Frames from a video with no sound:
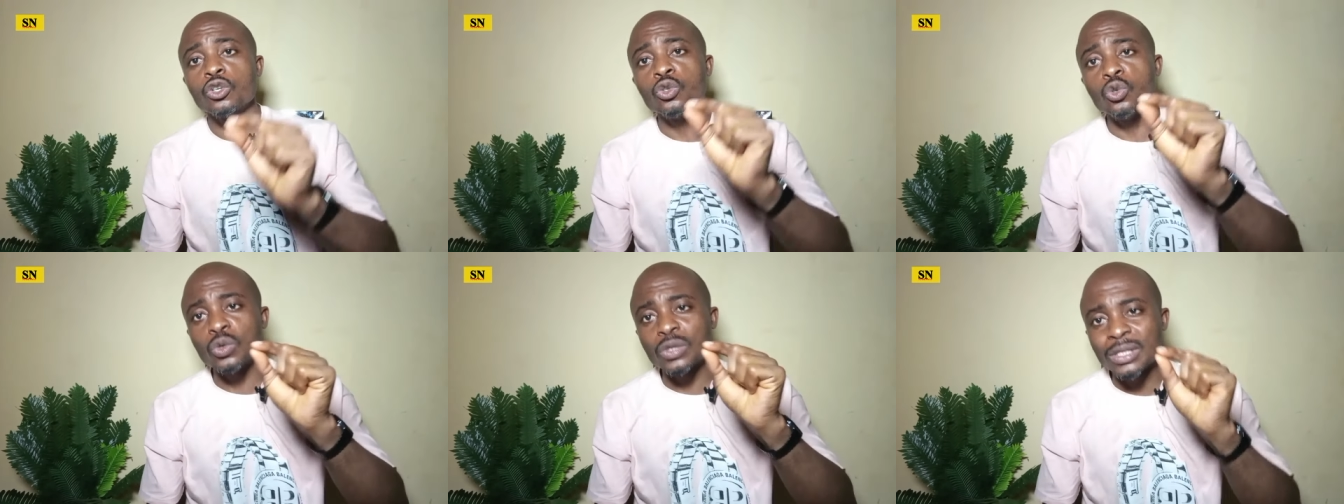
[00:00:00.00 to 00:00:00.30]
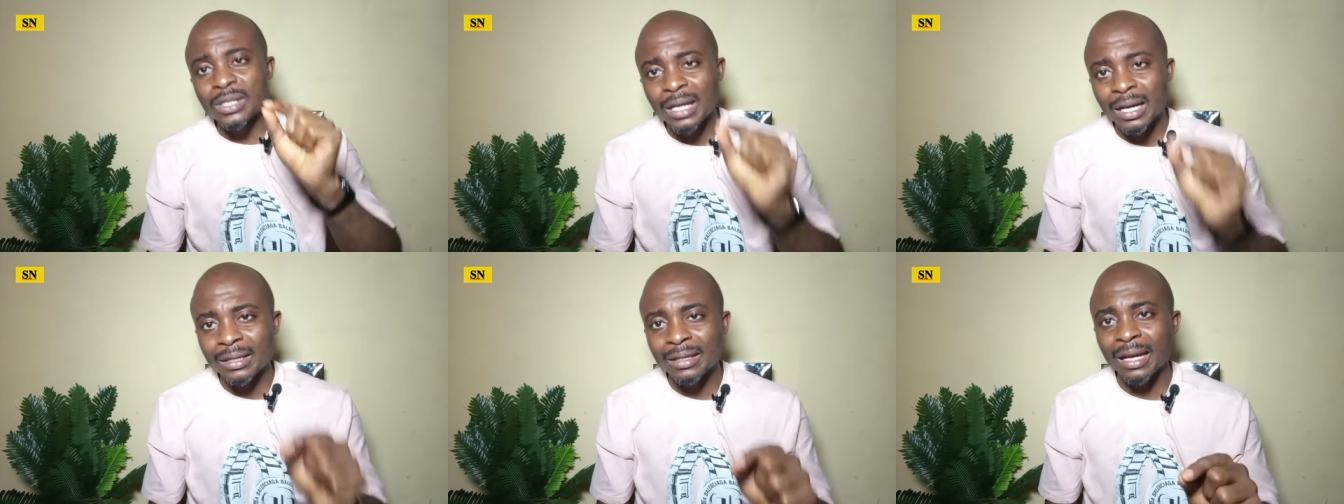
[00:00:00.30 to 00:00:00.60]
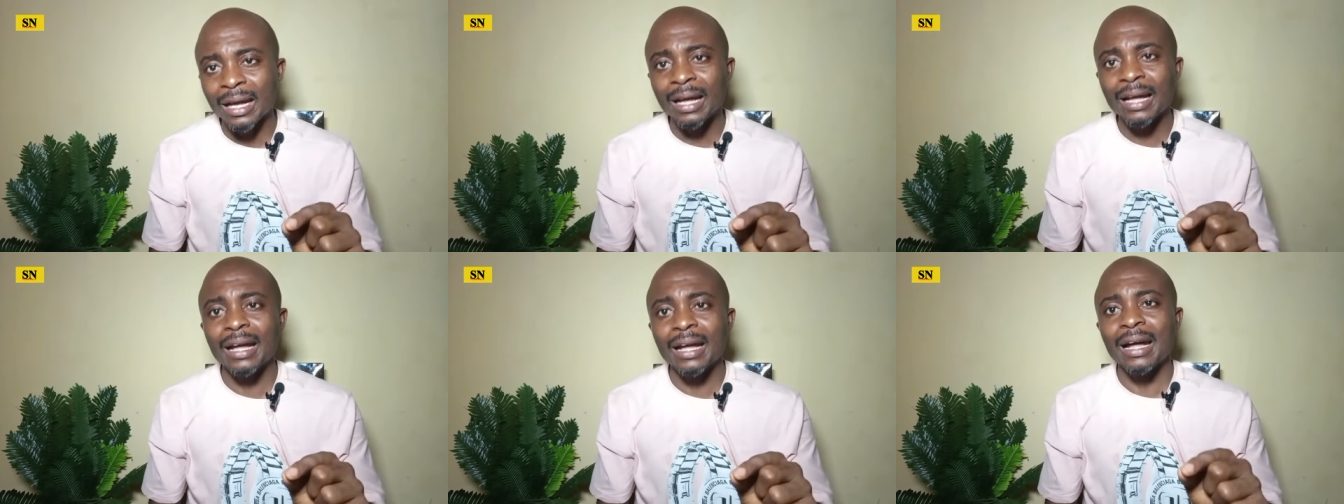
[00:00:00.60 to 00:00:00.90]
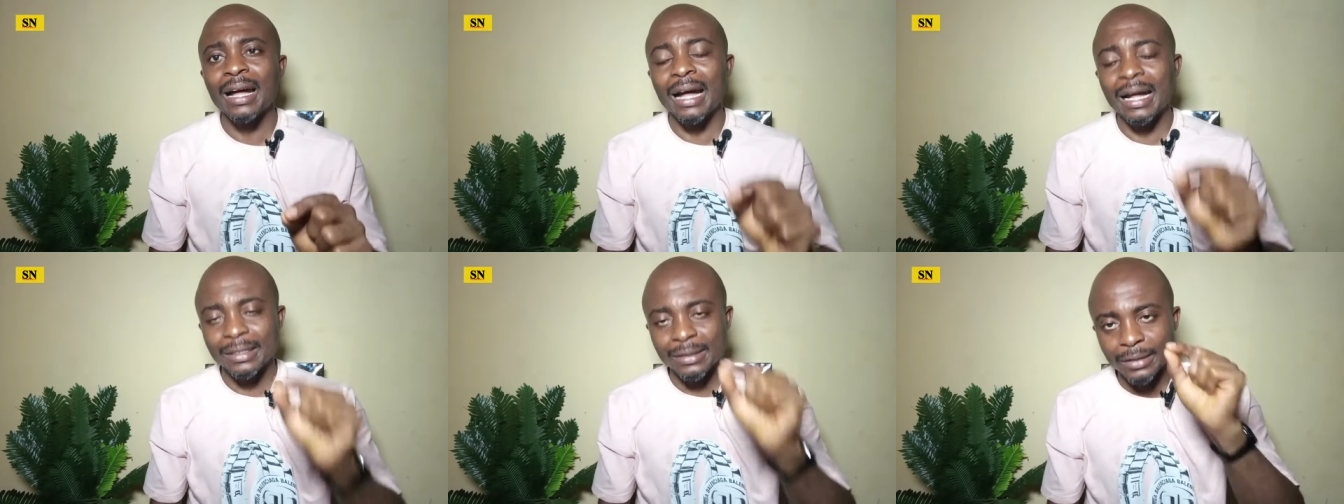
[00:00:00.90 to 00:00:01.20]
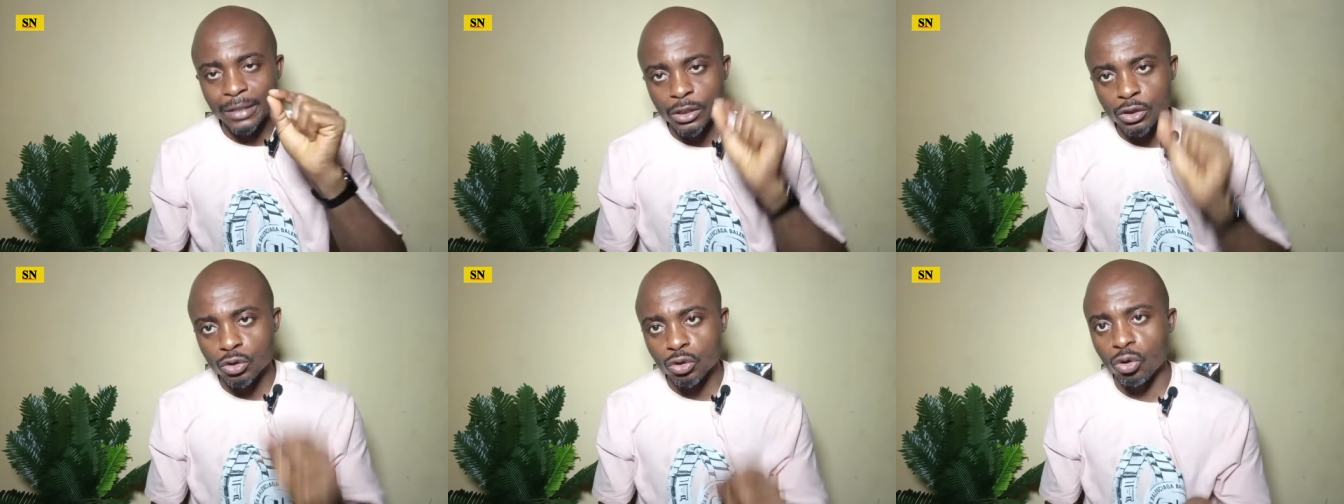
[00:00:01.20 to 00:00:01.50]
you scatter
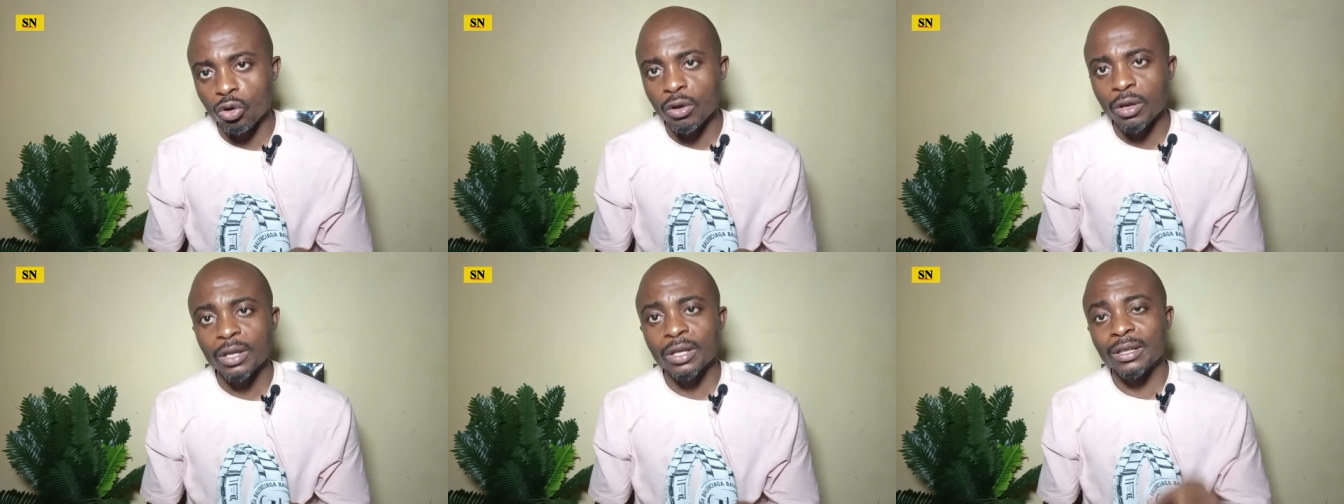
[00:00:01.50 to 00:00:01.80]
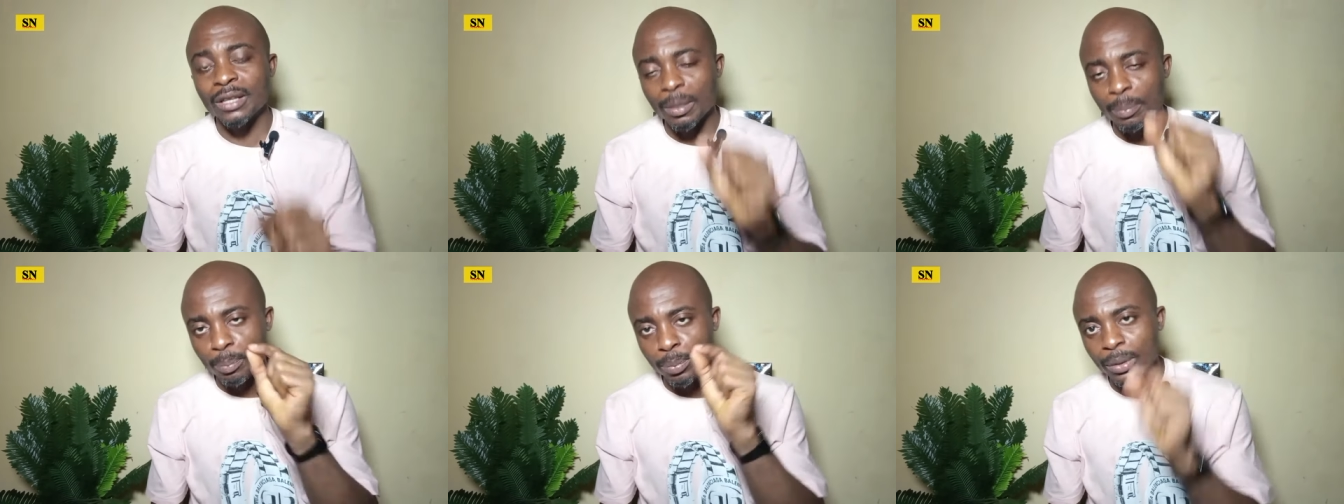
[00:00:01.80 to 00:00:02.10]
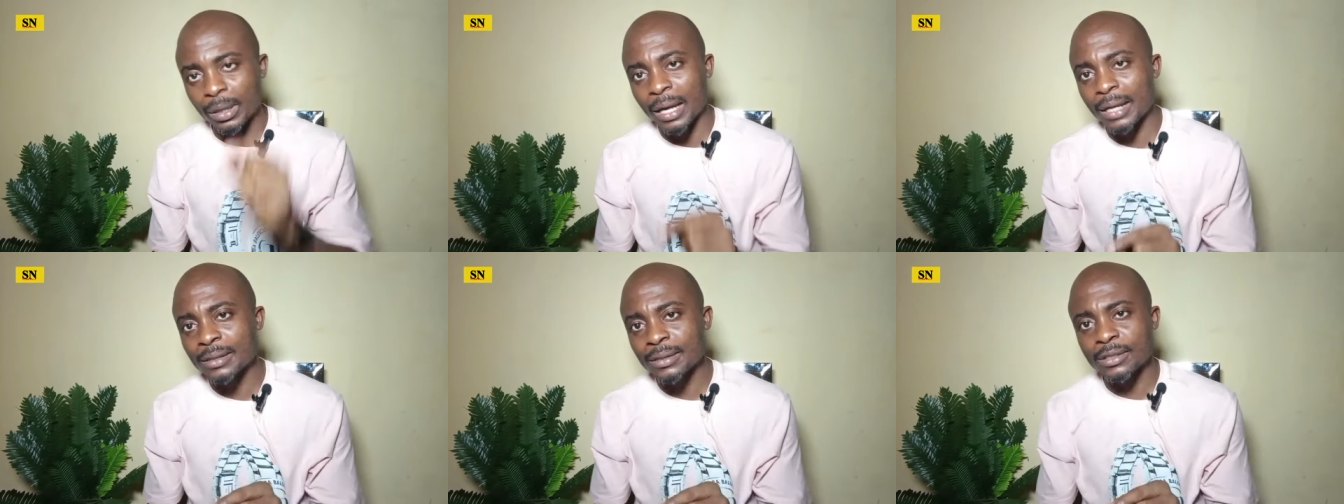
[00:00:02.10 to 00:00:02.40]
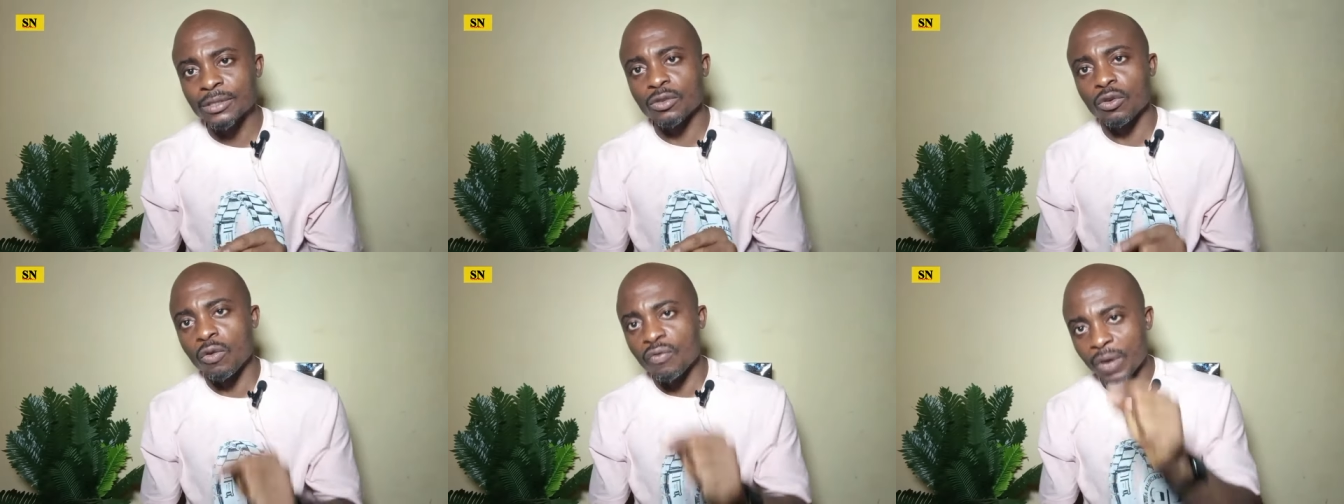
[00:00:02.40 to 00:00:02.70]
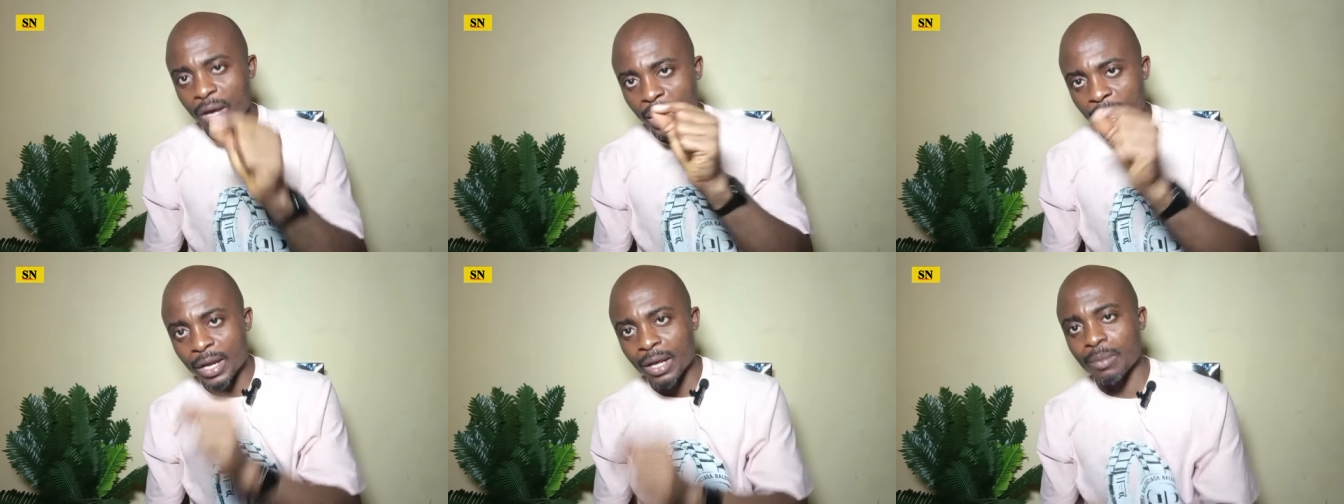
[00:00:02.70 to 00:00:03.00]
and destroy the plans
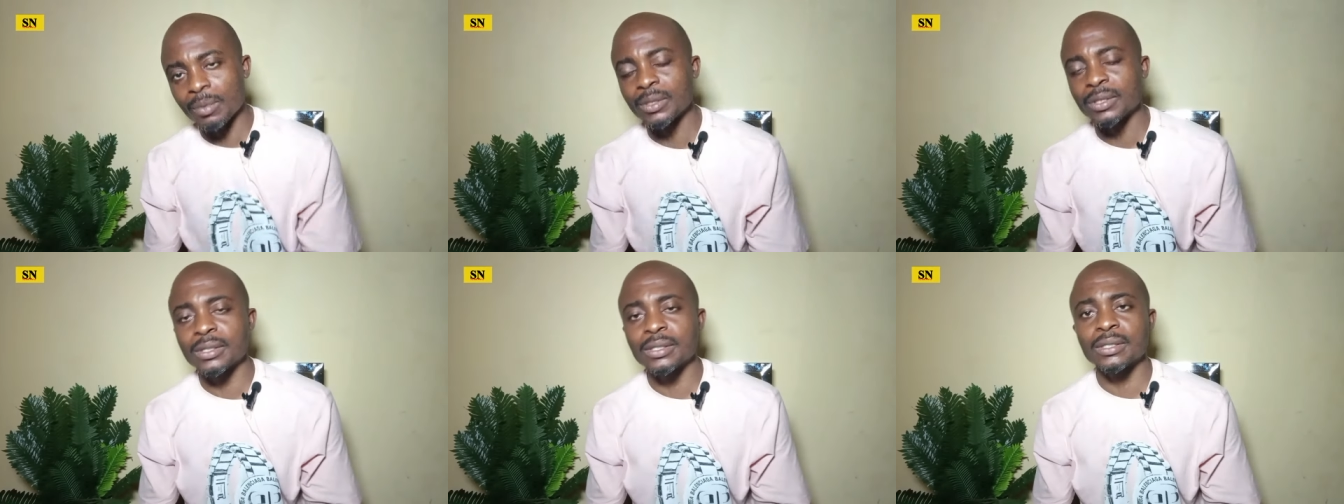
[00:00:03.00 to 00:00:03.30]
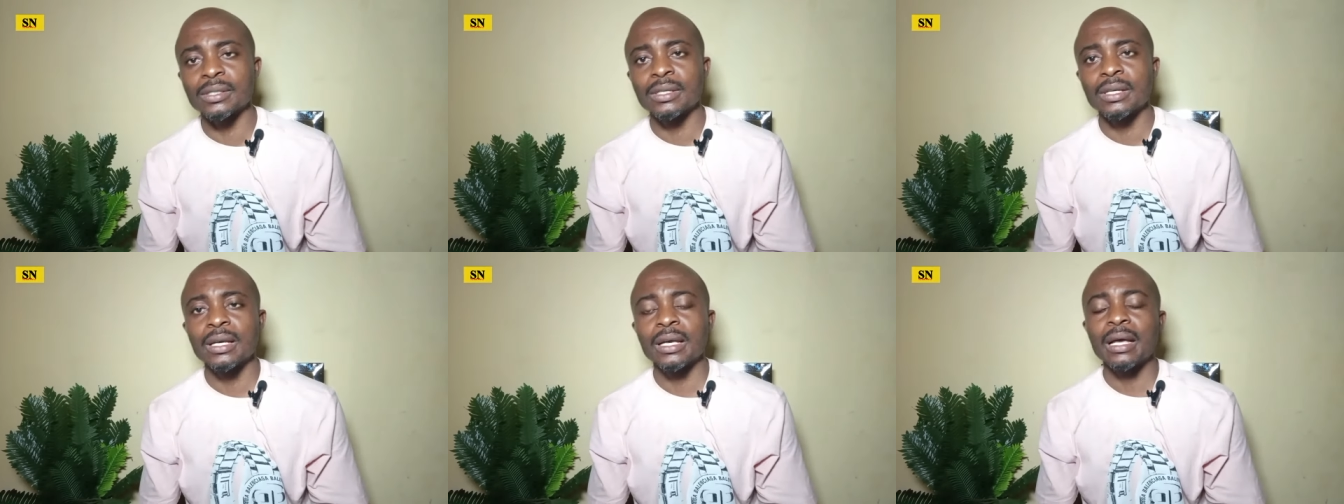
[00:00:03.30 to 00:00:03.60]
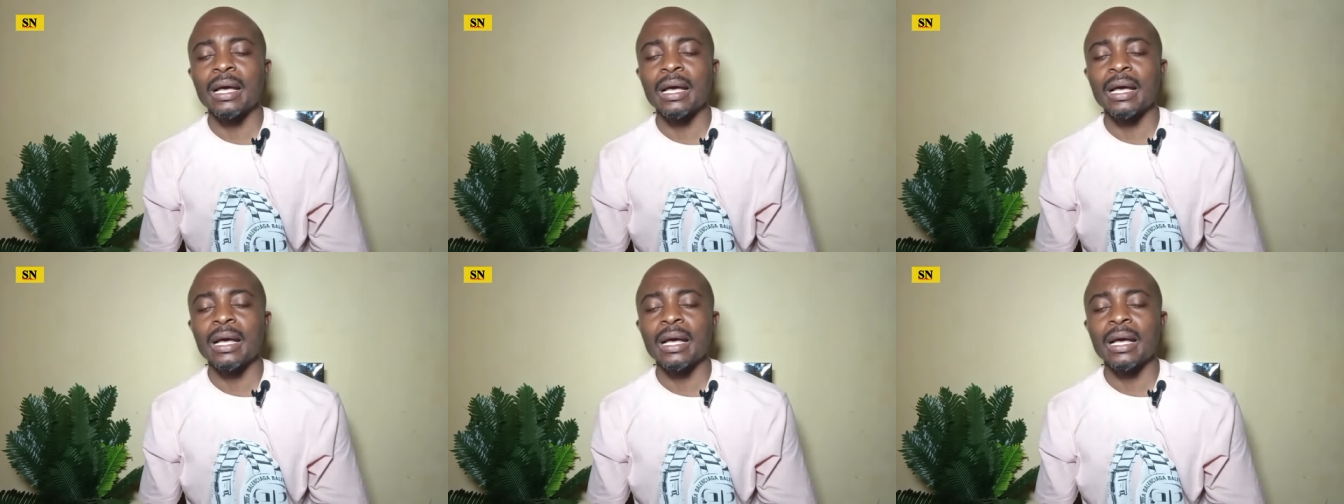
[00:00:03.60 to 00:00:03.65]
of your enemies.